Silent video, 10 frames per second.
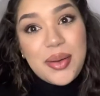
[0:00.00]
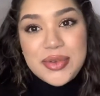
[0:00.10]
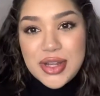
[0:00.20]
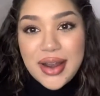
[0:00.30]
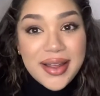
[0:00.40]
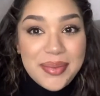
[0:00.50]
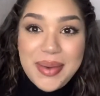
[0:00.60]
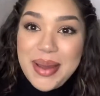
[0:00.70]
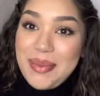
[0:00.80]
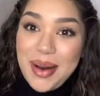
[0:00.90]
Sorry,
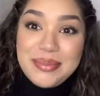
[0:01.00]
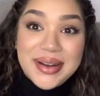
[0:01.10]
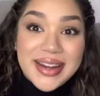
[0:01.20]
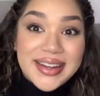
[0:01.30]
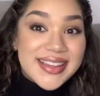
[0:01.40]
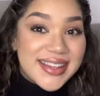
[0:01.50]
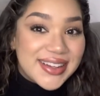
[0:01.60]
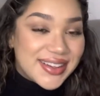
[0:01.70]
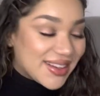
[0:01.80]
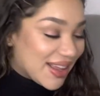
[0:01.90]
my mom brain is
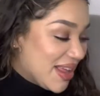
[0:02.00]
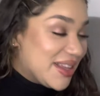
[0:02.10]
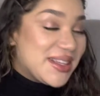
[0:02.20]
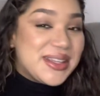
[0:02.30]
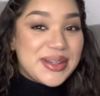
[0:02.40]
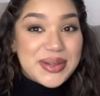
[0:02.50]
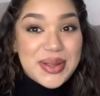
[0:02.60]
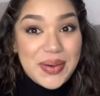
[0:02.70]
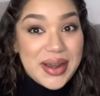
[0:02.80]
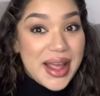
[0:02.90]
still going.